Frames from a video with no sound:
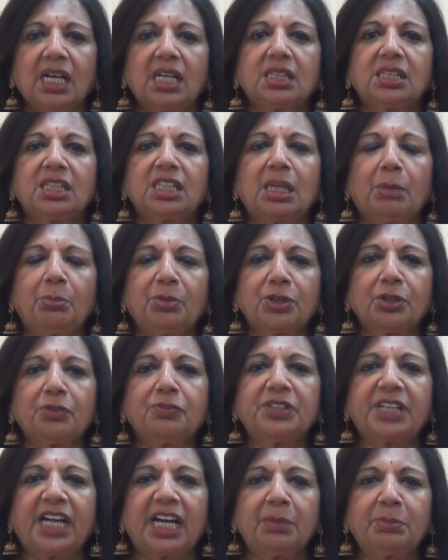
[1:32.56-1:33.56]
The number of
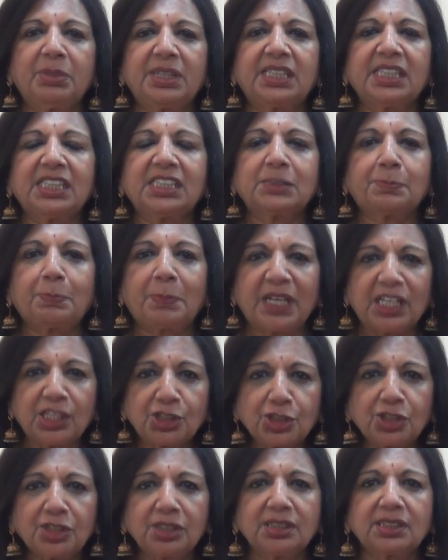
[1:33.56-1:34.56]
diabetes
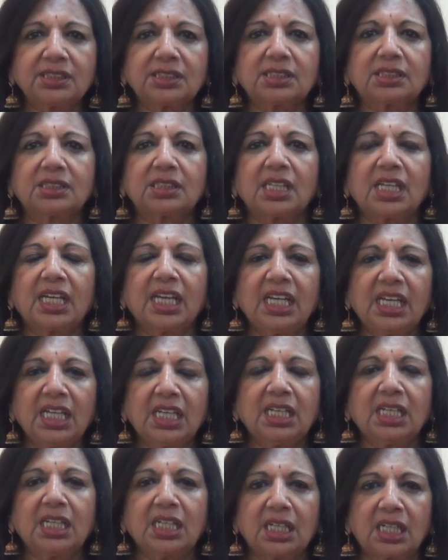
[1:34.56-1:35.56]
patients
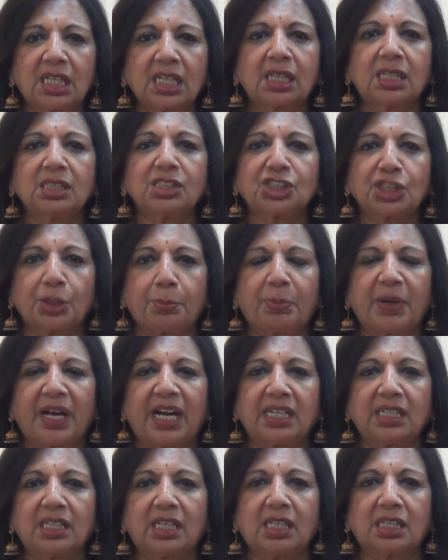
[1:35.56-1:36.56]
in
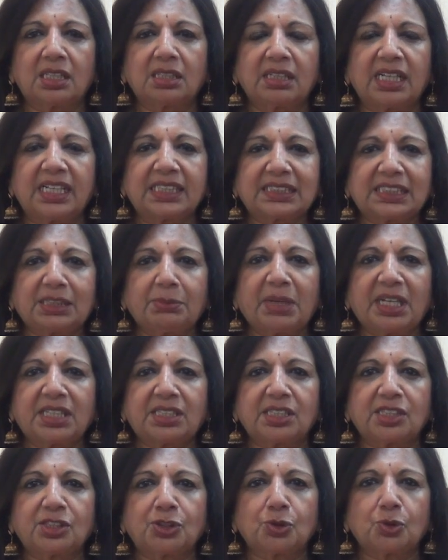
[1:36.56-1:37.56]
Japan are
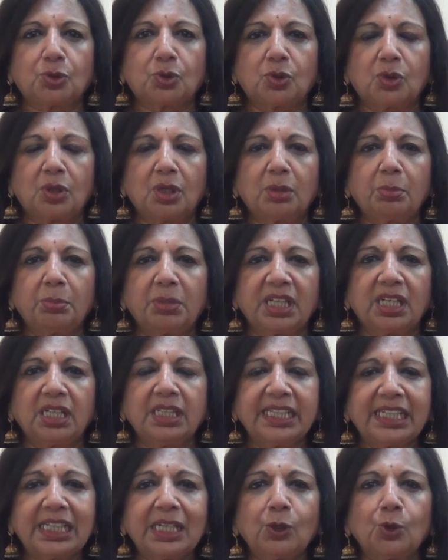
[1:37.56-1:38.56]
estimated to be a
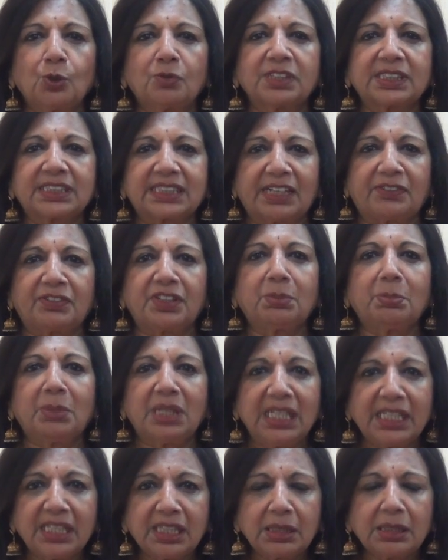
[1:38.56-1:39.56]
little over 7
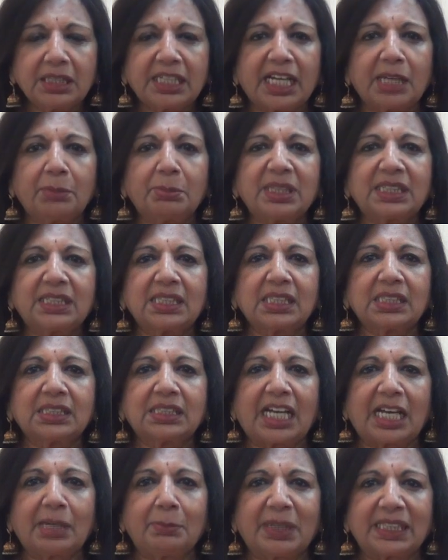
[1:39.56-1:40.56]
million
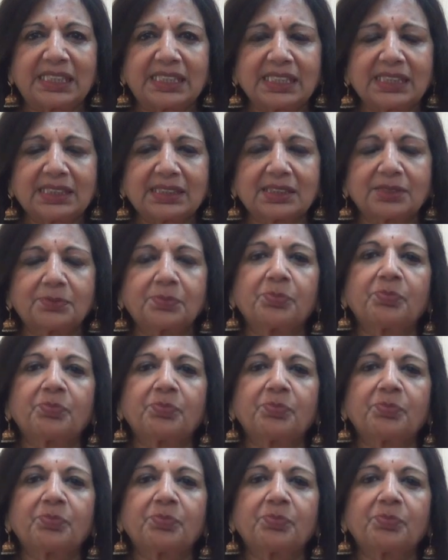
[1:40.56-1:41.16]
diabetics.